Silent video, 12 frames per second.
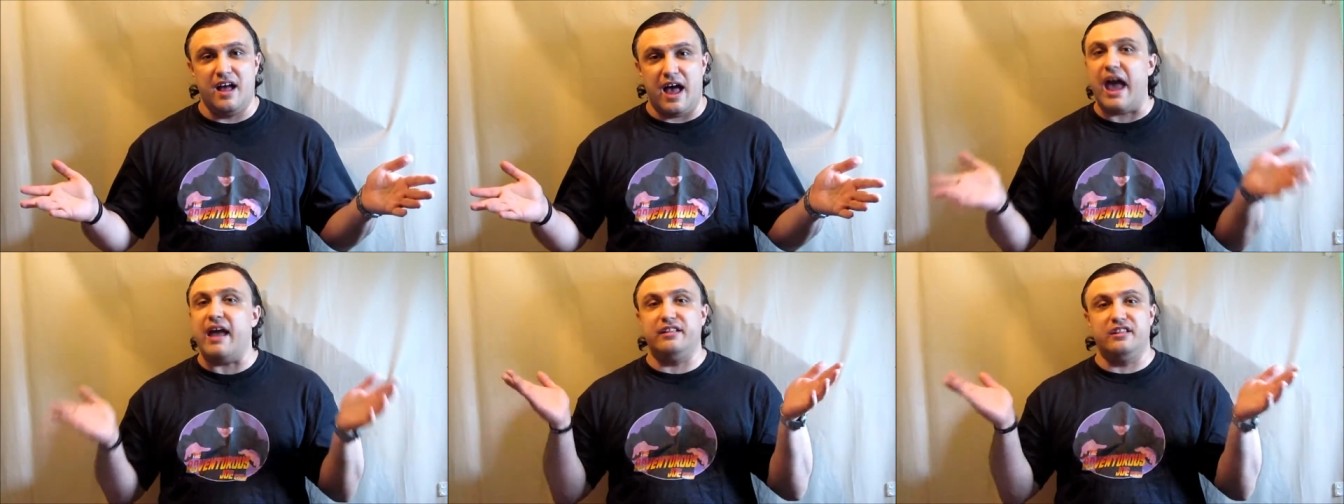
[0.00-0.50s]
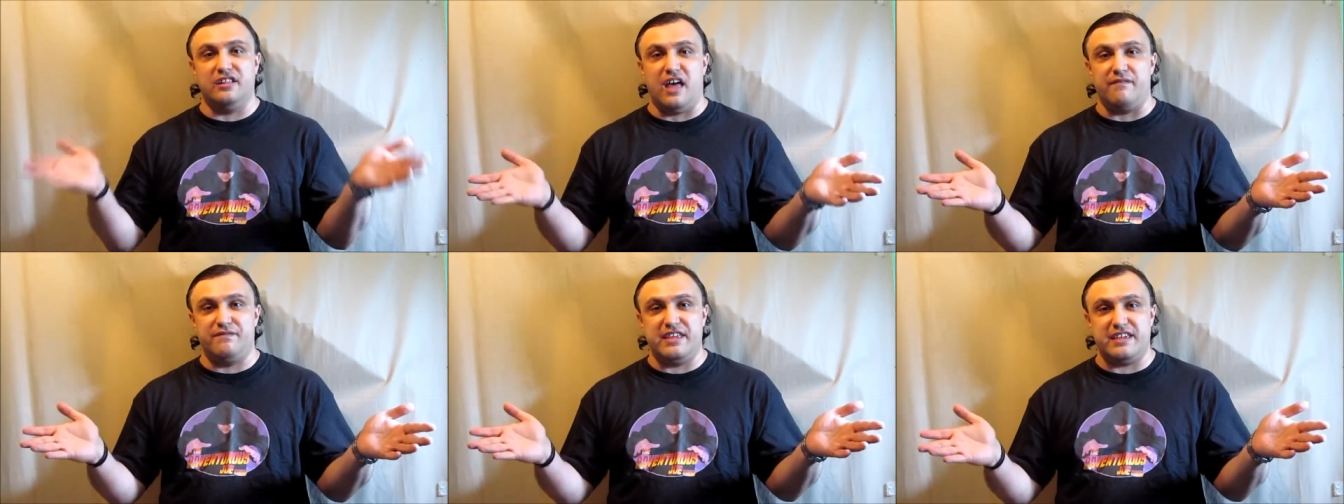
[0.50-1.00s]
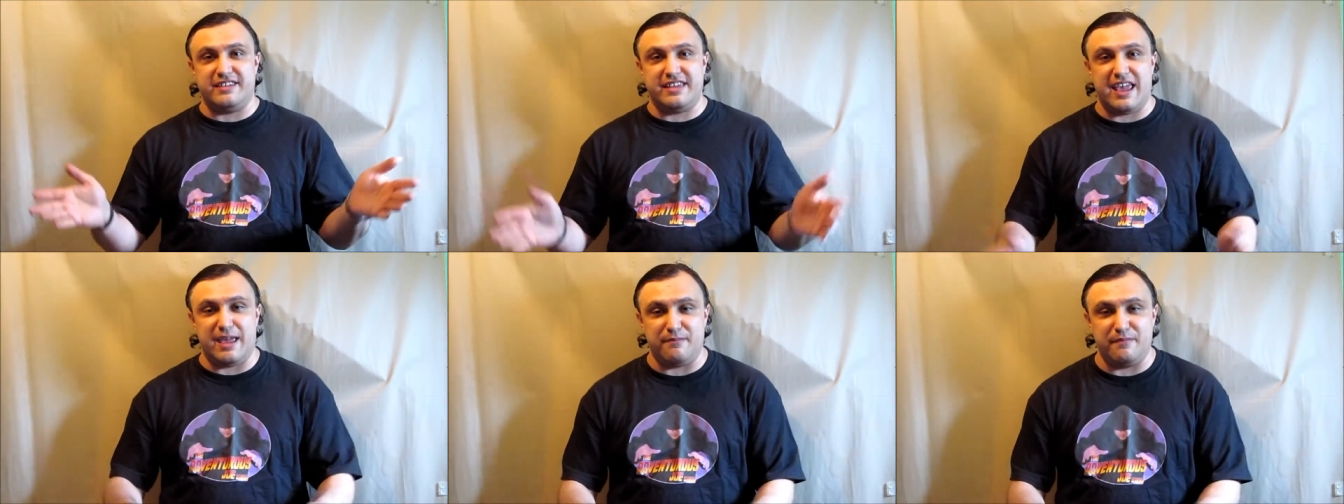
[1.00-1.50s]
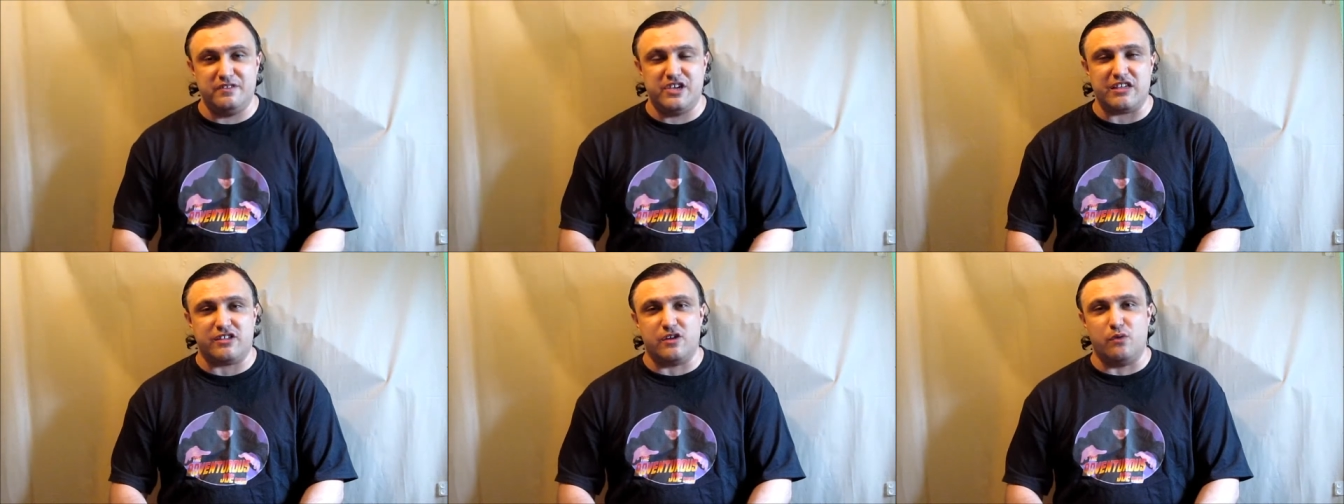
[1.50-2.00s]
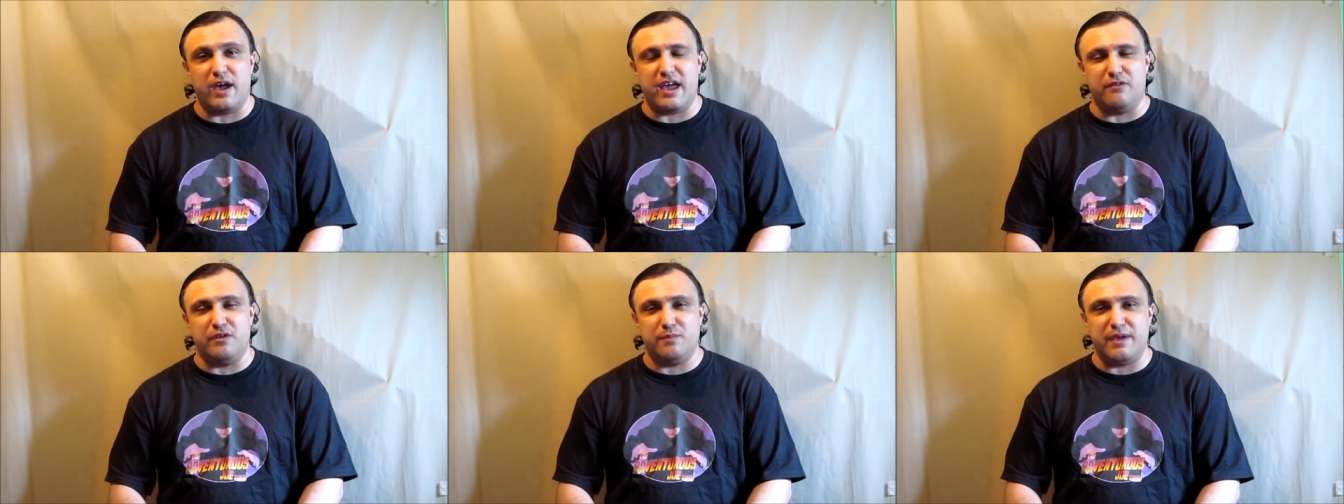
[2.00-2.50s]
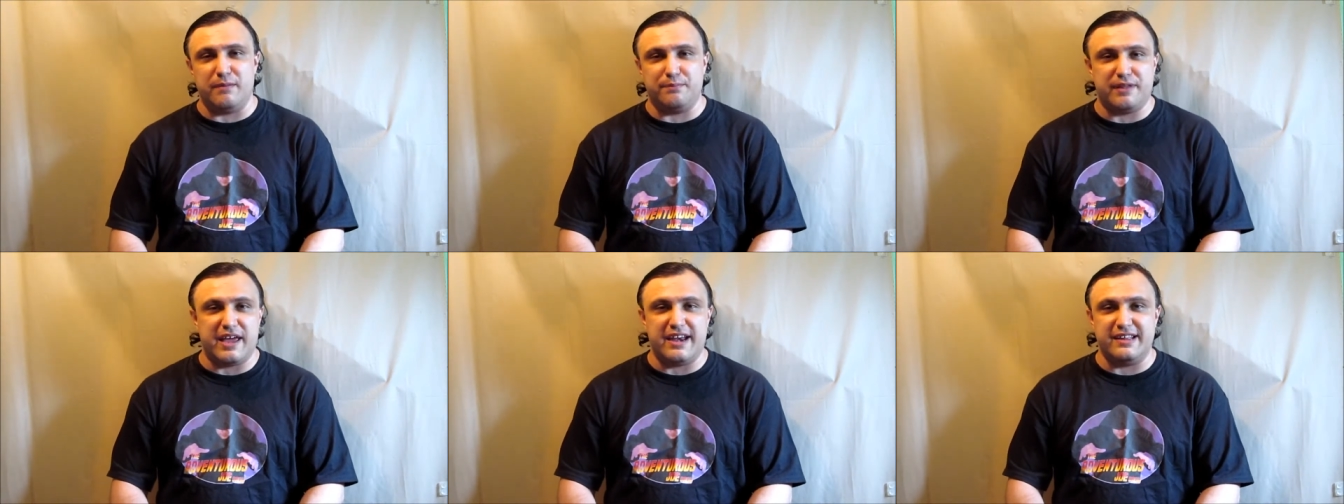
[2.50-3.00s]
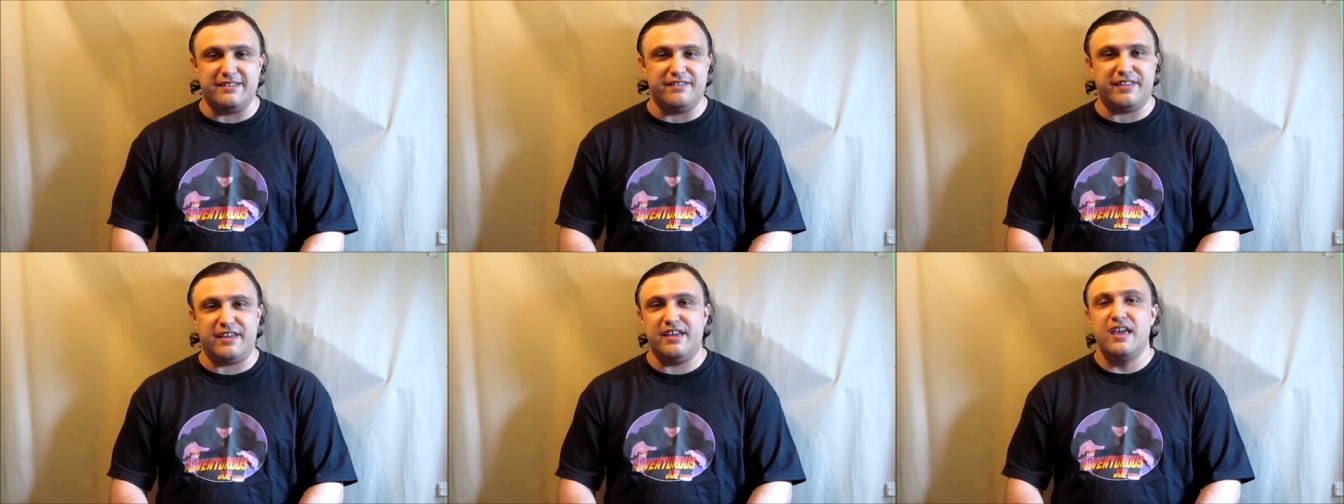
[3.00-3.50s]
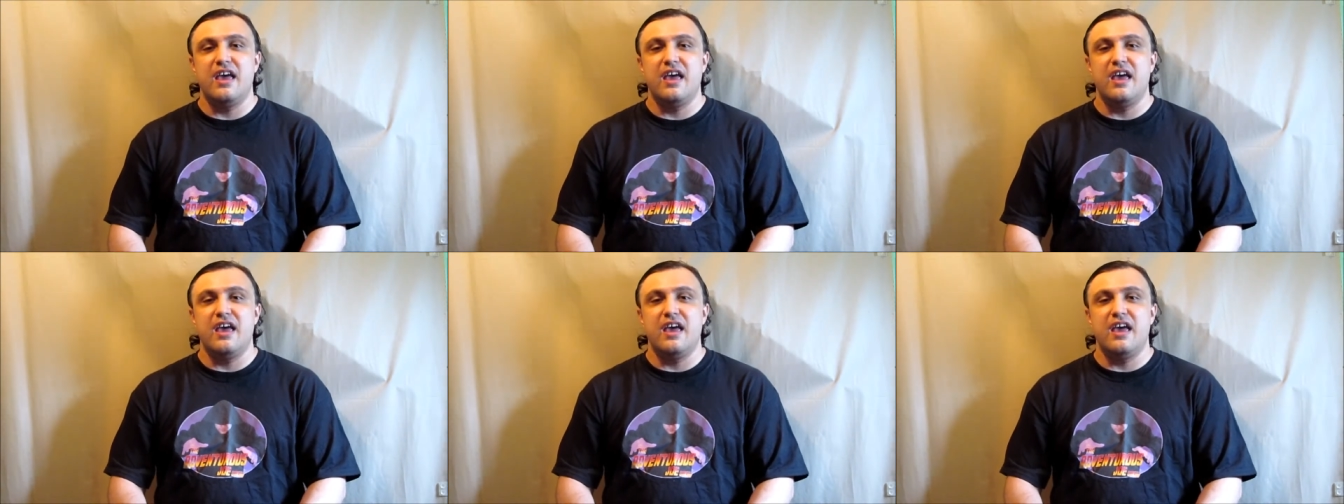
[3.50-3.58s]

I love this game. Just the way it was being played and everything,